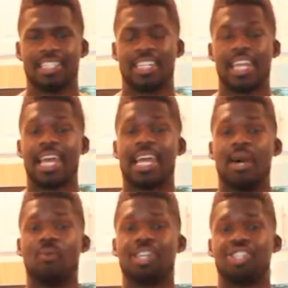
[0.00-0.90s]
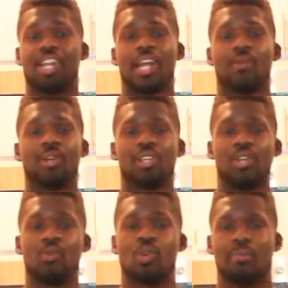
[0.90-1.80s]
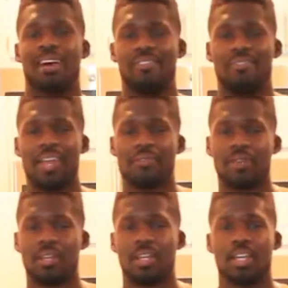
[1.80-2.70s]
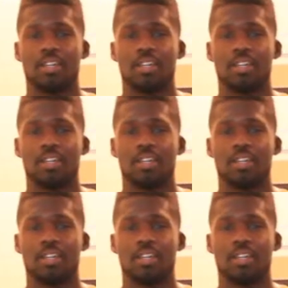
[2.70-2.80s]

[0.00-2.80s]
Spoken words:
today I want to share with you one of my favorite